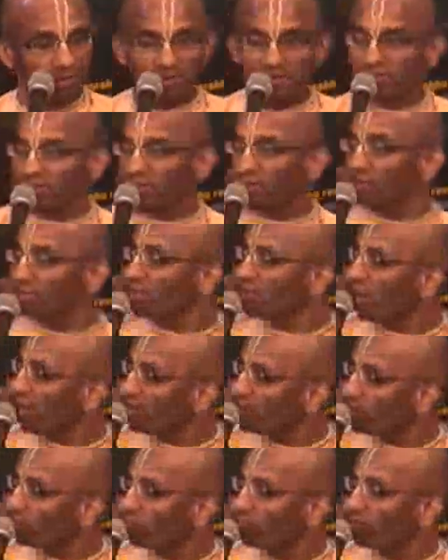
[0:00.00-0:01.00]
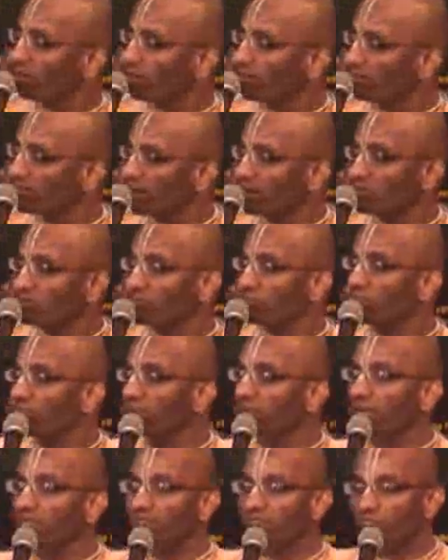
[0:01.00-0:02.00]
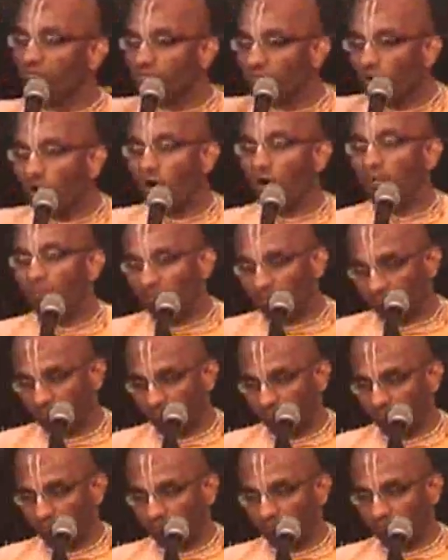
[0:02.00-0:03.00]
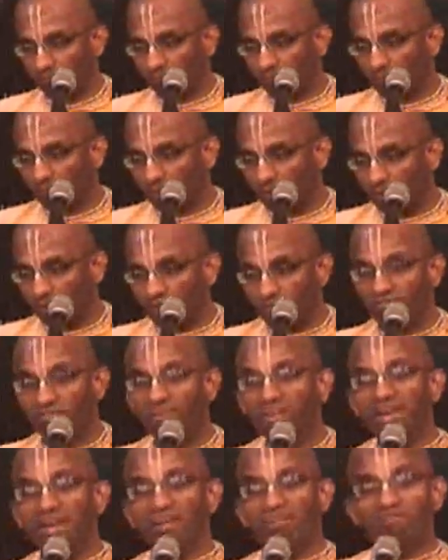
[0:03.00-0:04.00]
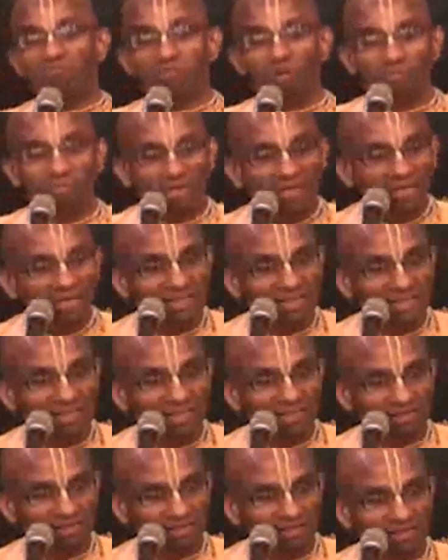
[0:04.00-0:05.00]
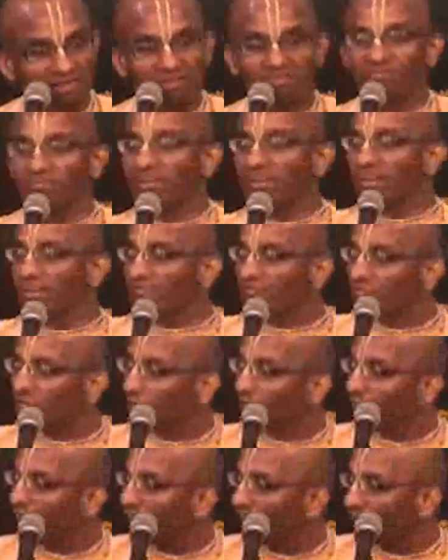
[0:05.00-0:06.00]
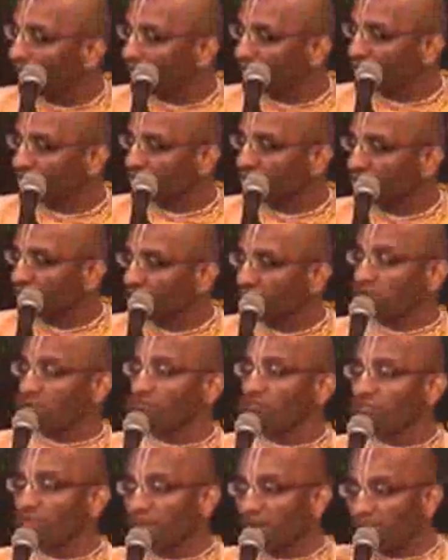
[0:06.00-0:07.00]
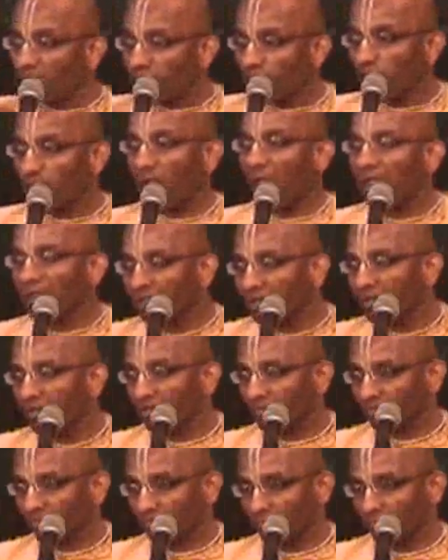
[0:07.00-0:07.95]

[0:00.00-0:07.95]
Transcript: There's another kind of freedom that is freedom from. Freedom from greed, freedom from lust, freedom from anger.